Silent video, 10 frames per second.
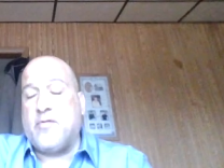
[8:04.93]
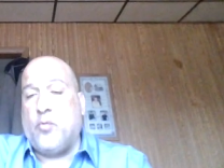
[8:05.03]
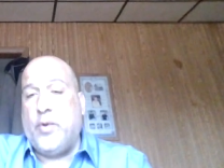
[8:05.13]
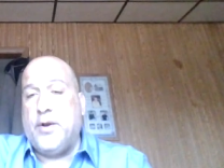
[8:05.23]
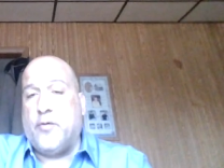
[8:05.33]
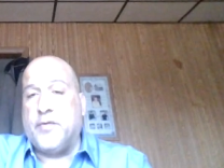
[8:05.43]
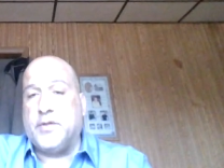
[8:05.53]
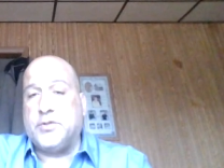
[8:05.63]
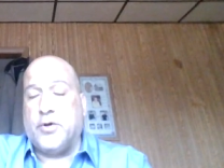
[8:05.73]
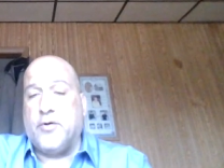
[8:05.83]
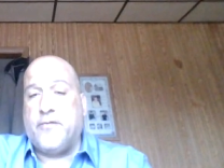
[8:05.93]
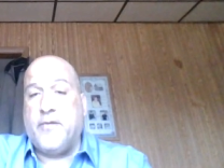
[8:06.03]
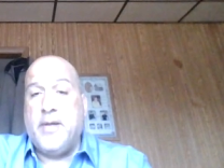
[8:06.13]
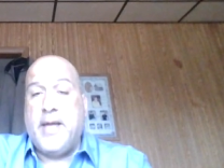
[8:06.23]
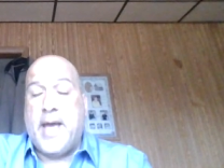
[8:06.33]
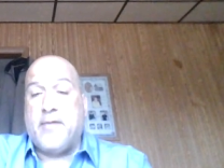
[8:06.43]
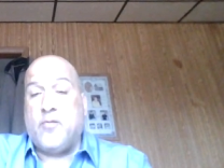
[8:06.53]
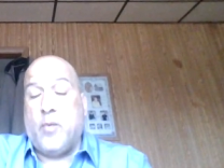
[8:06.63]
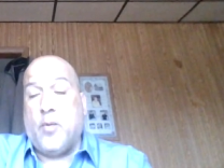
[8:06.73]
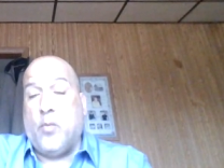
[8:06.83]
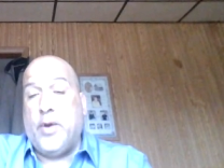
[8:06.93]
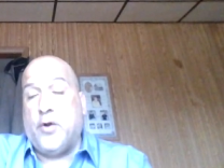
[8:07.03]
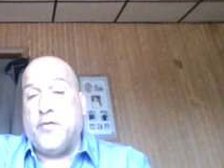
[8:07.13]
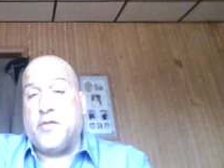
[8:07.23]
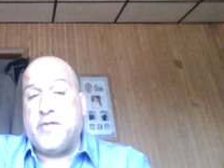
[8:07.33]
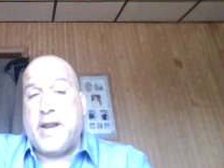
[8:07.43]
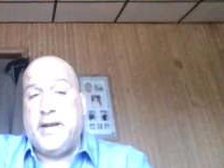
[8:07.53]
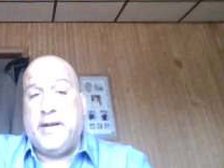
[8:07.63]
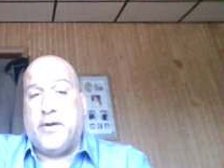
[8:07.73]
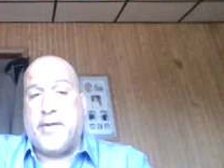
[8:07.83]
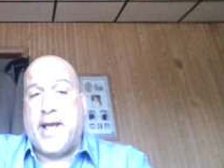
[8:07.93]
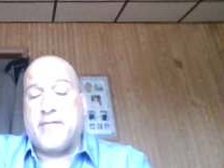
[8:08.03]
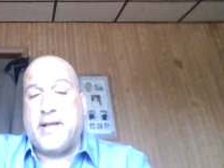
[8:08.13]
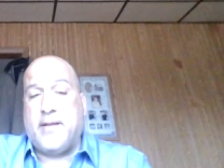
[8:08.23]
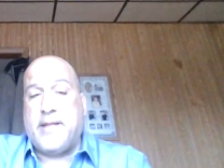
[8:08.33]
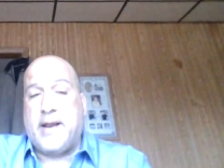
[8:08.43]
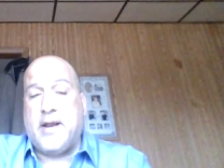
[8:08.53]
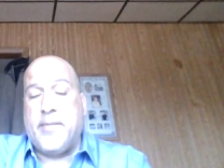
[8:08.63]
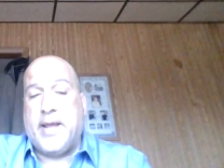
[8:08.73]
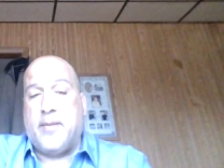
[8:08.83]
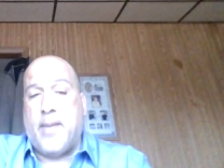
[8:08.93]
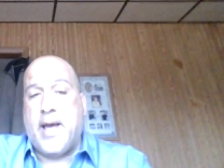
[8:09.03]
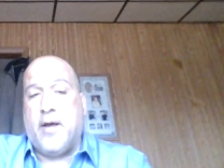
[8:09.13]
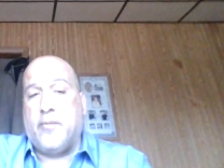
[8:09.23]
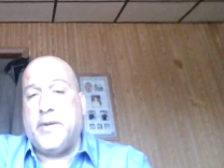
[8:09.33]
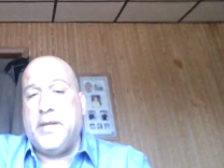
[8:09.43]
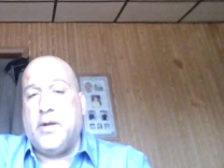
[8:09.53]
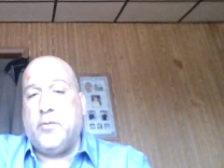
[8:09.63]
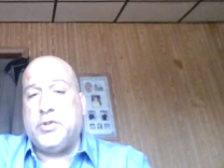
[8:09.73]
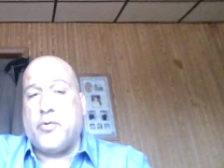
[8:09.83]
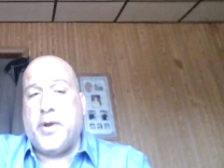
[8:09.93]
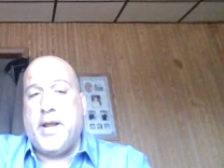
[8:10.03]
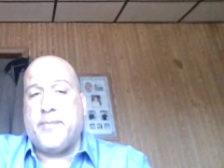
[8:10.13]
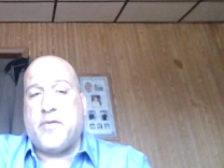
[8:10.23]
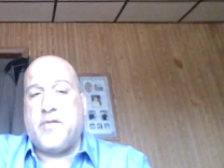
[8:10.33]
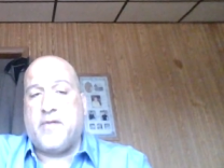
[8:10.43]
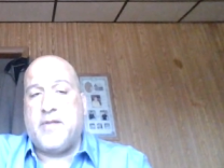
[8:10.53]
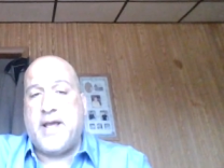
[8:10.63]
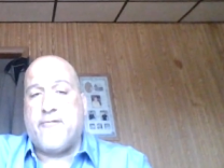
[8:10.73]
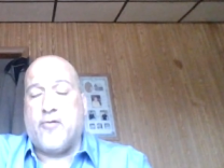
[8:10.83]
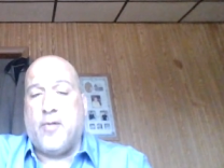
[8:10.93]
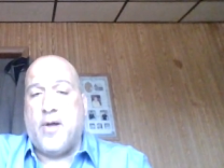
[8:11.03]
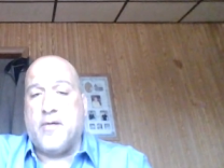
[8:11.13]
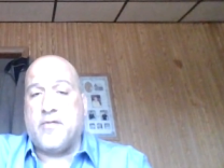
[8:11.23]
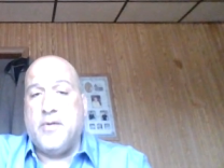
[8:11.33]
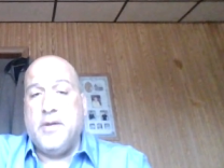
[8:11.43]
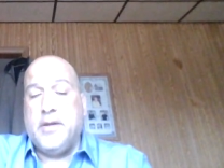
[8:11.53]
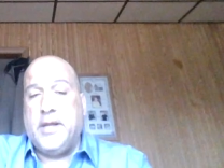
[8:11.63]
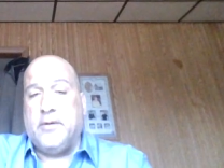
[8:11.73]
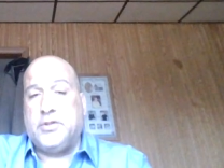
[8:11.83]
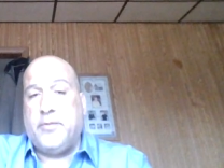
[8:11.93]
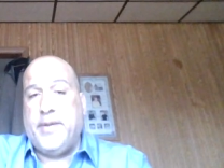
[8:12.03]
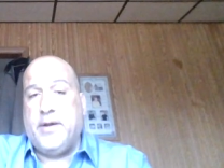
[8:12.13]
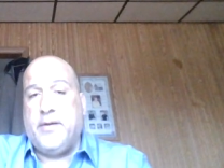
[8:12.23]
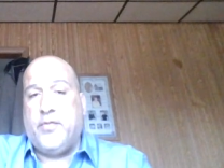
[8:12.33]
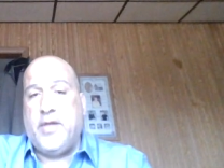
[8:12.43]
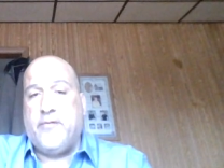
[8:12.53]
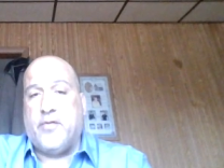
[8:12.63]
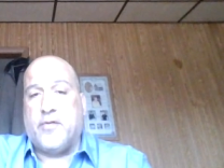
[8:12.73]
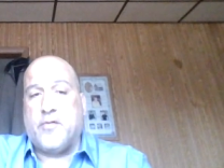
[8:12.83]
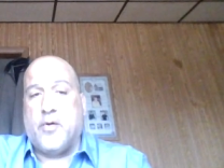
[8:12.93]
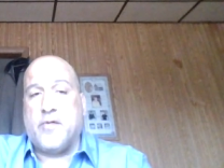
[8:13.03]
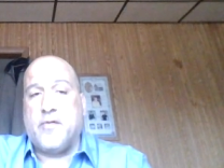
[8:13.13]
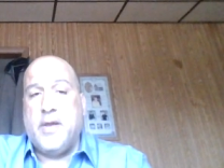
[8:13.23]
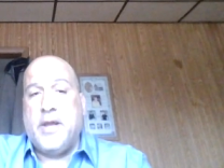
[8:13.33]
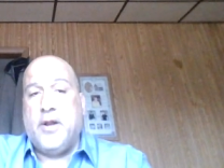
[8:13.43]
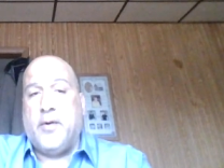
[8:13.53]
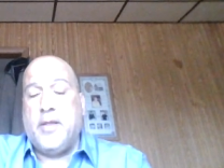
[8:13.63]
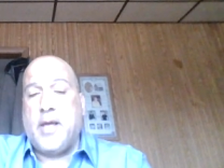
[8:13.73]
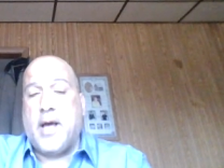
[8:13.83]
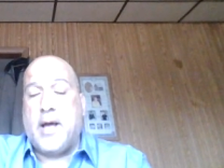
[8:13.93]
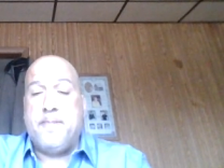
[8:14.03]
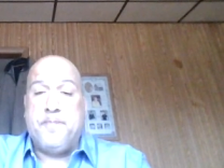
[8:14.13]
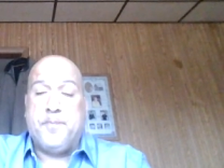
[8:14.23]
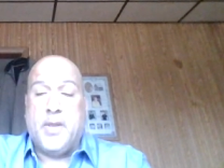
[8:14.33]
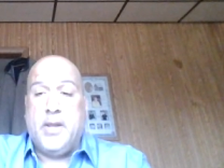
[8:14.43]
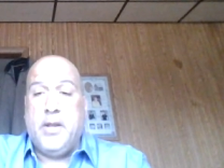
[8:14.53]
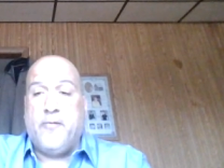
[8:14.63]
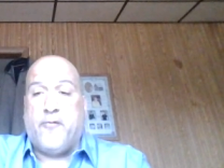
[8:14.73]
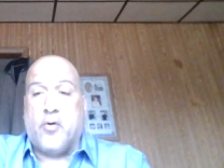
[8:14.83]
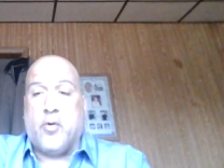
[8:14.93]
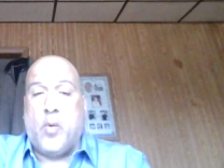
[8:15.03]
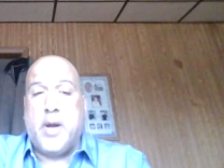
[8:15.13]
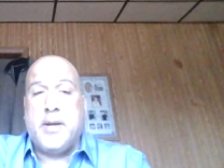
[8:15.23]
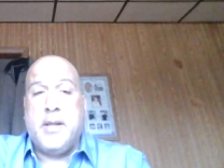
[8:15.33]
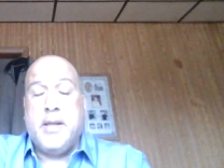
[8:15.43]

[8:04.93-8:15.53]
a win over the turf, has a win over the Santa Anita grass. That coming at a mile, but shortening up to 6.5 furlongs, should be a good thing for this horse. 4-1.